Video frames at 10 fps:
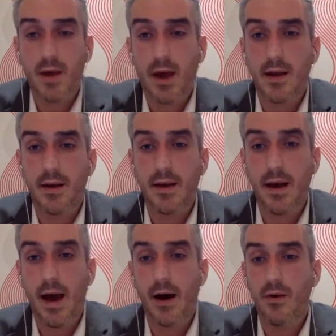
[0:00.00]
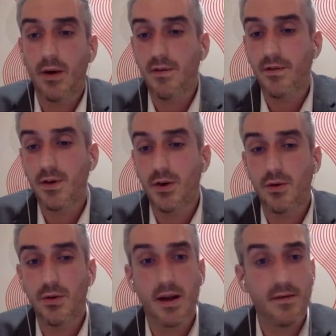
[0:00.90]
and how if
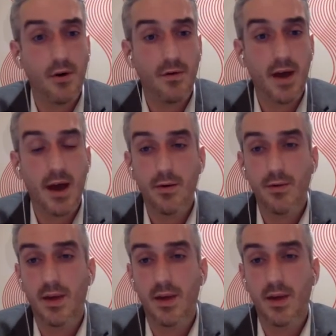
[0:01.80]
you get involved now,